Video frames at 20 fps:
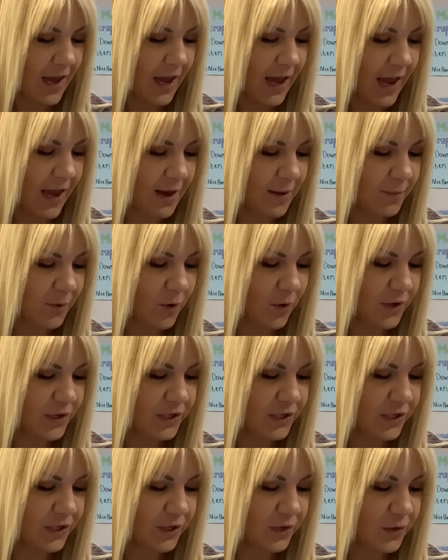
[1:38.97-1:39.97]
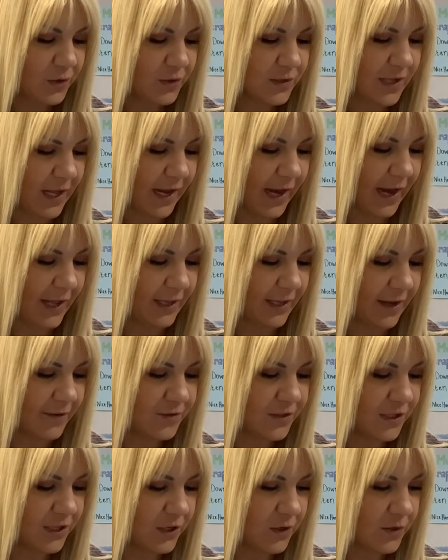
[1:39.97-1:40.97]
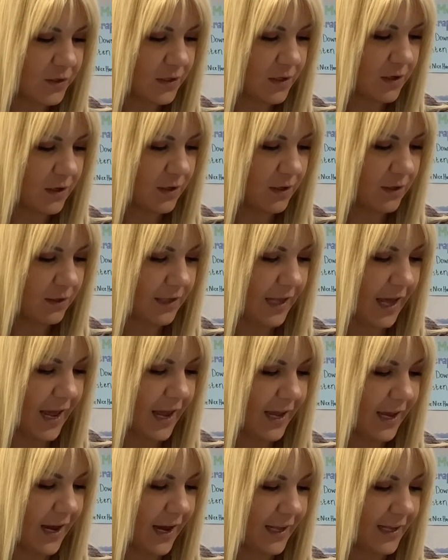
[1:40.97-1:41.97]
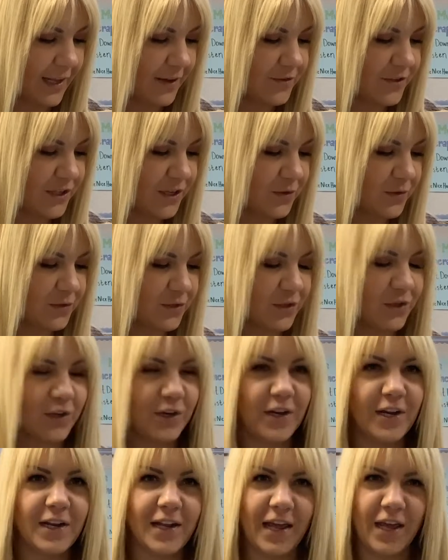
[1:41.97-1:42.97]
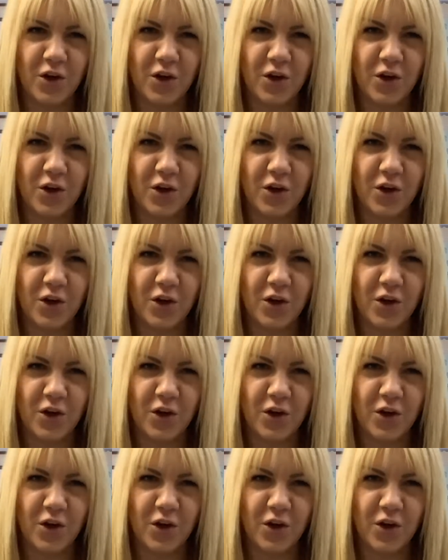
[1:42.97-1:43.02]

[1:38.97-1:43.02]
and I'm going to use, I love to use I love to use good,